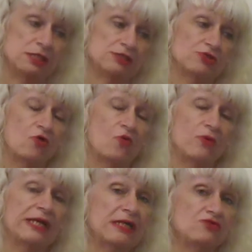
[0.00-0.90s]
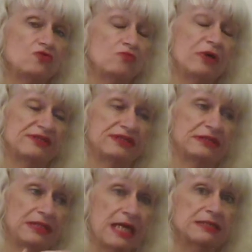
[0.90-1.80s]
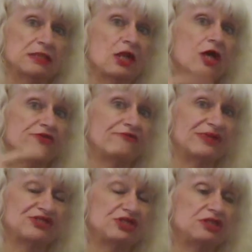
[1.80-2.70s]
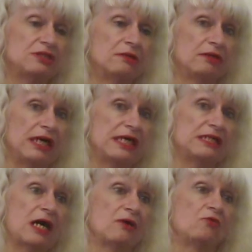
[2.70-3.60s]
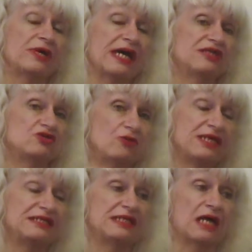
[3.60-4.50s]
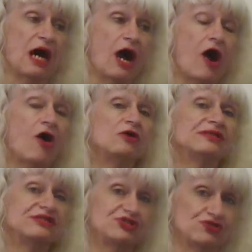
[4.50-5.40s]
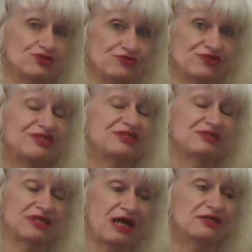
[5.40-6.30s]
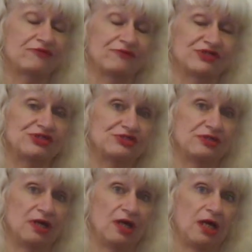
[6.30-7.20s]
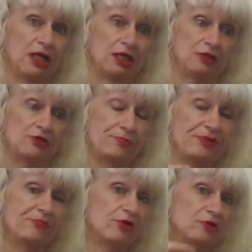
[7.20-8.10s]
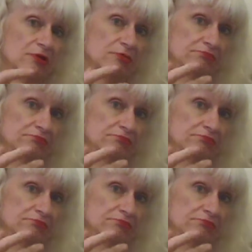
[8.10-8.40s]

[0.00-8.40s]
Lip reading: So we can do, but it takes a lot of machine, and we can create in all nation this kind of machine. The people